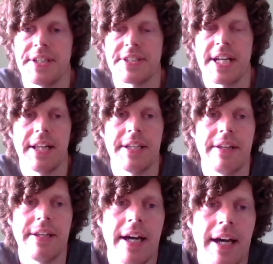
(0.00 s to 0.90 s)
Natalia.
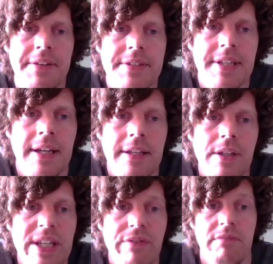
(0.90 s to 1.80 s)
Yeah, and uh,
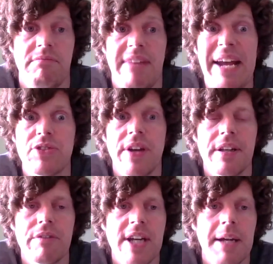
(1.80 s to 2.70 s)
you know, even
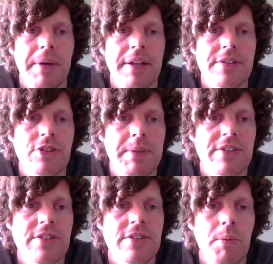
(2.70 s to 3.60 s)
outside of chatbots, there's
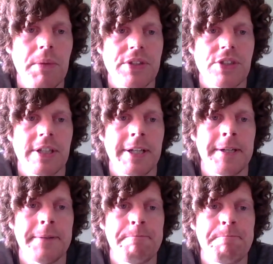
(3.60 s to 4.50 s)
been so much
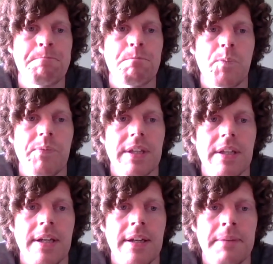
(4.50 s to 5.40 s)
um,
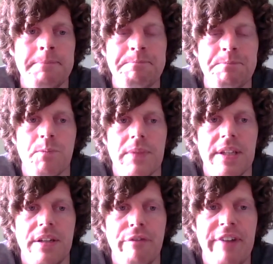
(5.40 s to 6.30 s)
um,
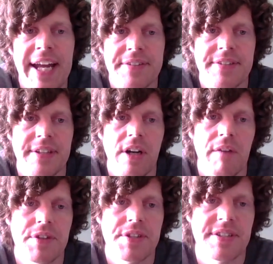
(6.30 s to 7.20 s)
events and
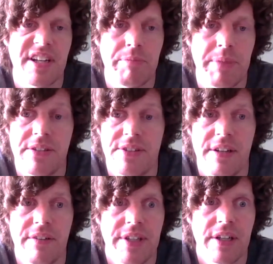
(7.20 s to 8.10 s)
conferences that I've been to
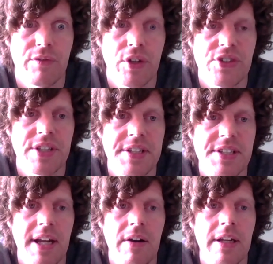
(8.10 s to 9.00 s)
that have that have touched in this
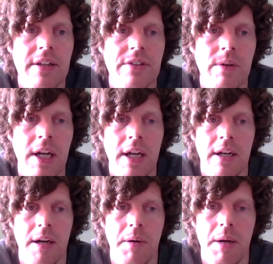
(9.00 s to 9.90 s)
area. So
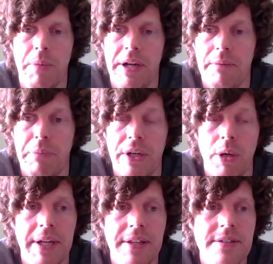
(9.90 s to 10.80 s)
I, am by by
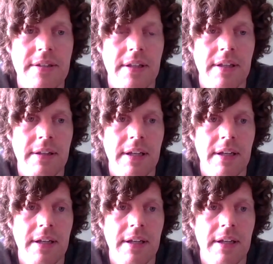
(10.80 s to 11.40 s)
no means uh,